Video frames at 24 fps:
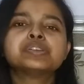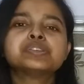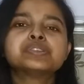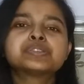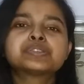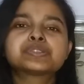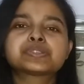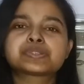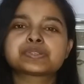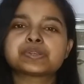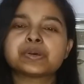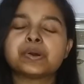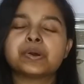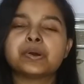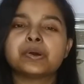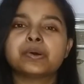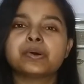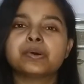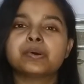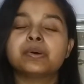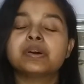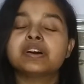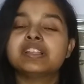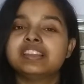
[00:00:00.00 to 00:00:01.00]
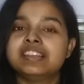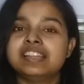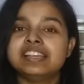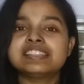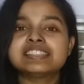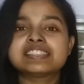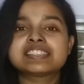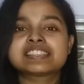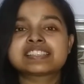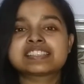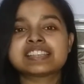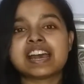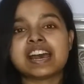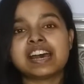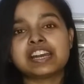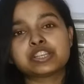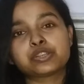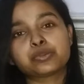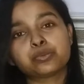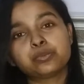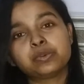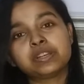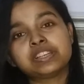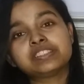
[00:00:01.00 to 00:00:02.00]
So let's
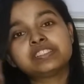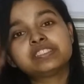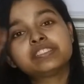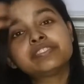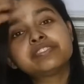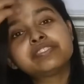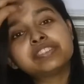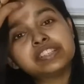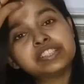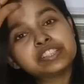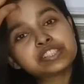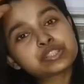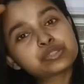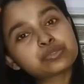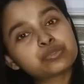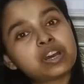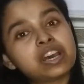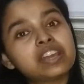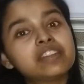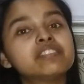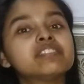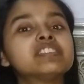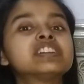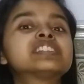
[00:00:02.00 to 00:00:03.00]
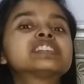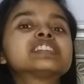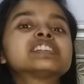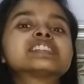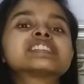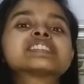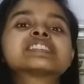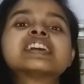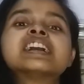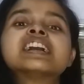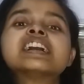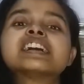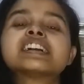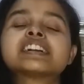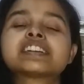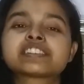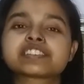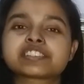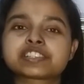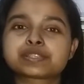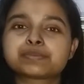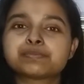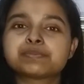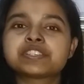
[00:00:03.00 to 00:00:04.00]
start with the first one, which is
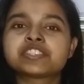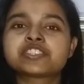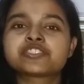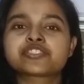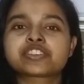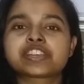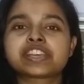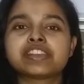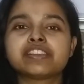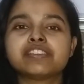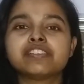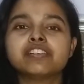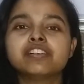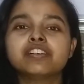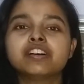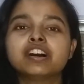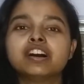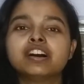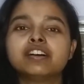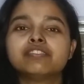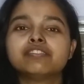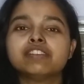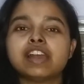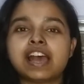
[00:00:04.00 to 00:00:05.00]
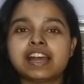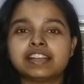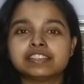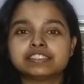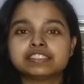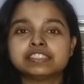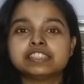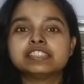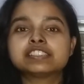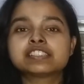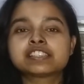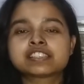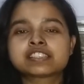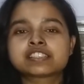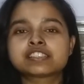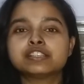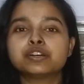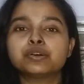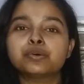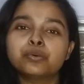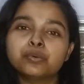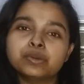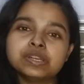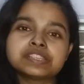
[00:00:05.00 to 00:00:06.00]
Christmas Tree, and it's the
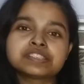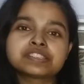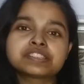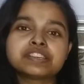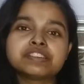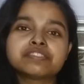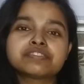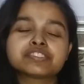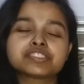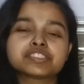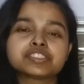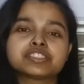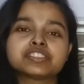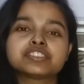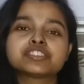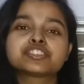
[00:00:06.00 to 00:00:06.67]
OST for the